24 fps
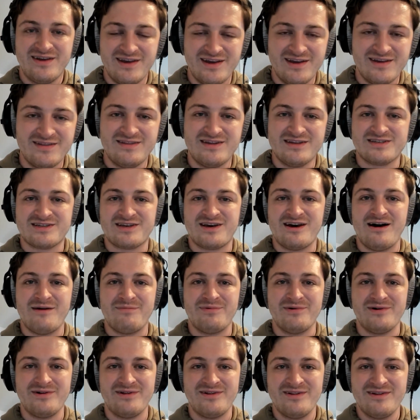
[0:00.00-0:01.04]
in this
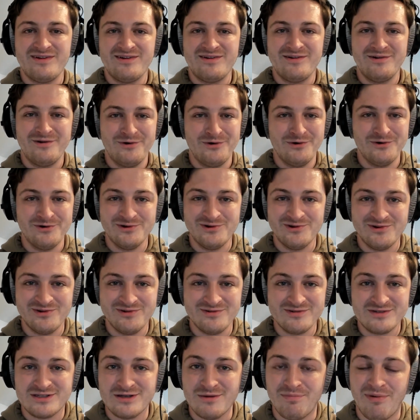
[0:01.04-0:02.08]
couple
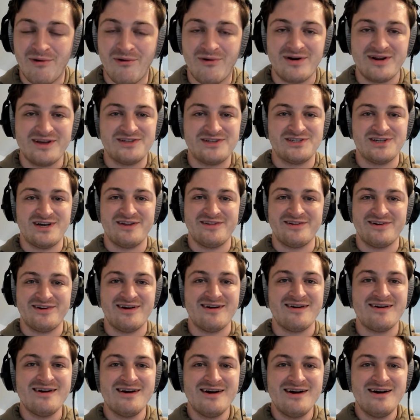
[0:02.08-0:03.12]
who support each
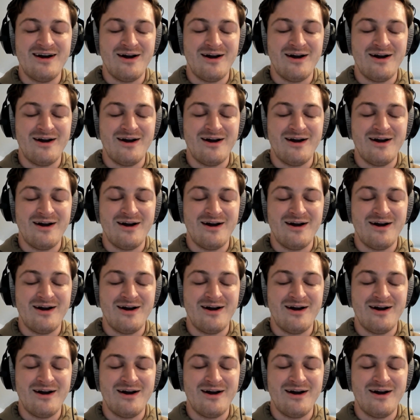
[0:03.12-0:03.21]
other,